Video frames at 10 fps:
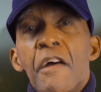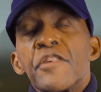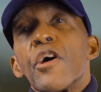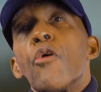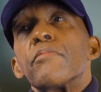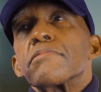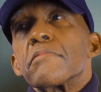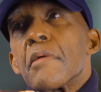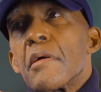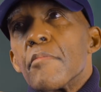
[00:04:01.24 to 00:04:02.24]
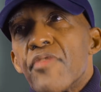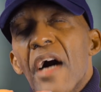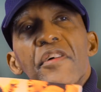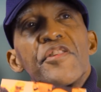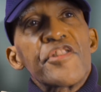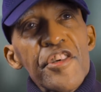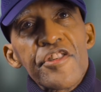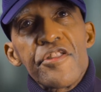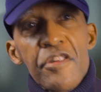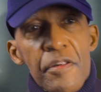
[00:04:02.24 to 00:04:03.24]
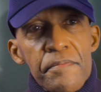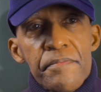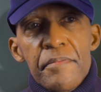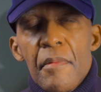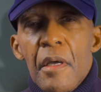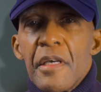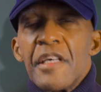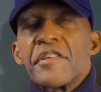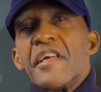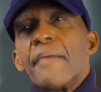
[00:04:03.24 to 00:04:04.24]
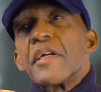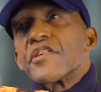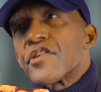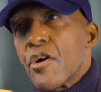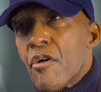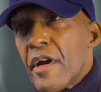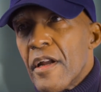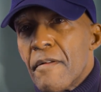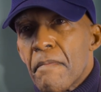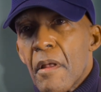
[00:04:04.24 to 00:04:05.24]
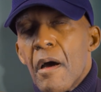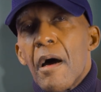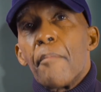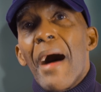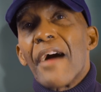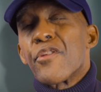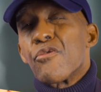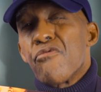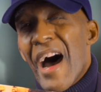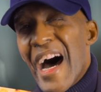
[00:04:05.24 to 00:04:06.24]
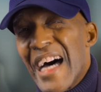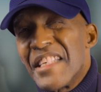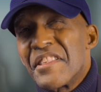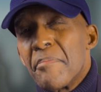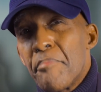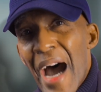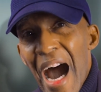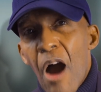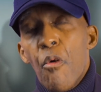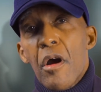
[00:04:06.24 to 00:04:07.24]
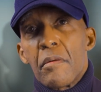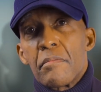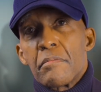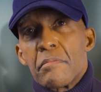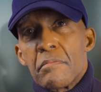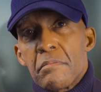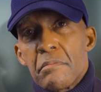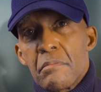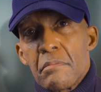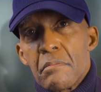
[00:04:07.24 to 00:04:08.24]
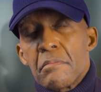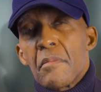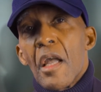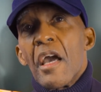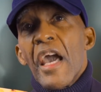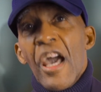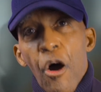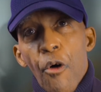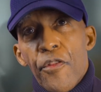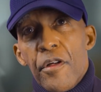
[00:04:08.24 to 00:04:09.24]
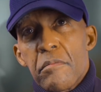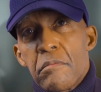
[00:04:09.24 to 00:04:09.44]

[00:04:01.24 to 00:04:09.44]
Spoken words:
So Brother and Sister is an epic story about the rise in power, health,